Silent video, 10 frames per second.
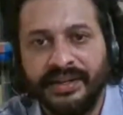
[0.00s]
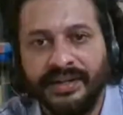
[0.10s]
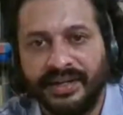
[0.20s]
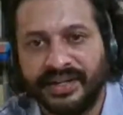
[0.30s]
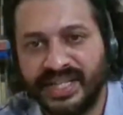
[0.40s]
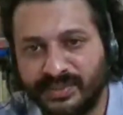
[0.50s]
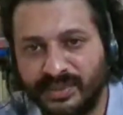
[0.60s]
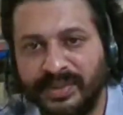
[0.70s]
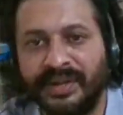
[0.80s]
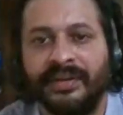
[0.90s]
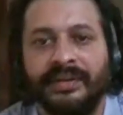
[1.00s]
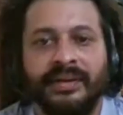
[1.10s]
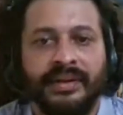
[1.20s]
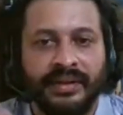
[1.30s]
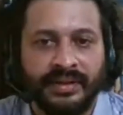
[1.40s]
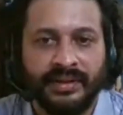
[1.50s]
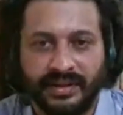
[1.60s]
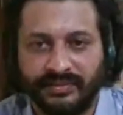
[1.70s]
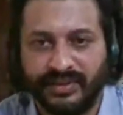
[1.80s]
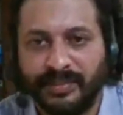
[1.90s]
in transforming
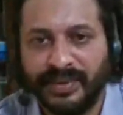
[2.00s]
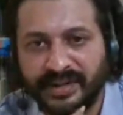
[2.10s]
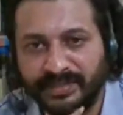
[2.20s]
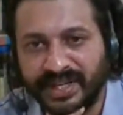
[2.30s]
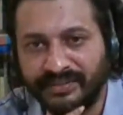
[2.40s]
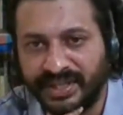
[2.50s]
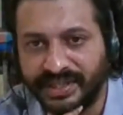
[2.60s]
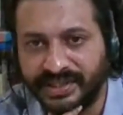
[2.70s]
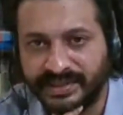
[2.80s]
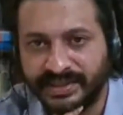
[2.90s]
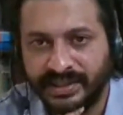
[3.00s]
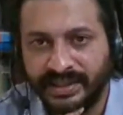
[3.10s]
Vembanad backwaters.